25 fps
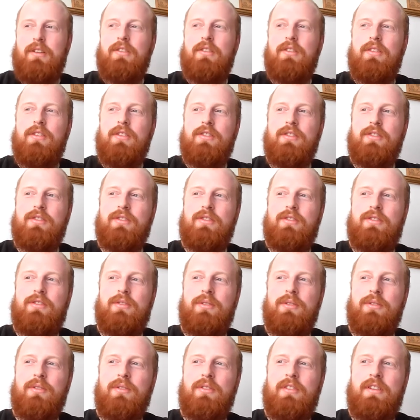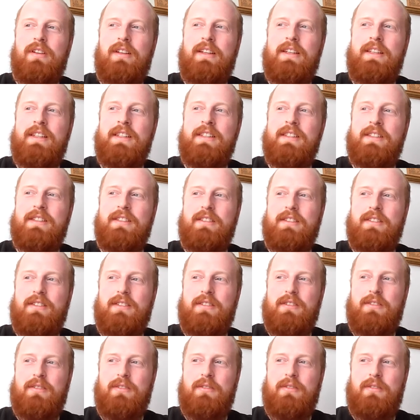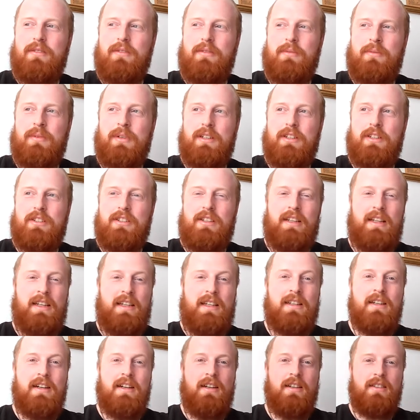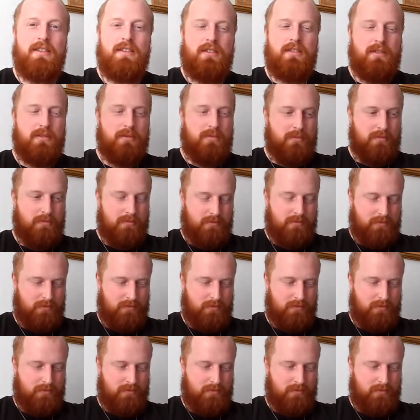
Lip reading: the stories which lead us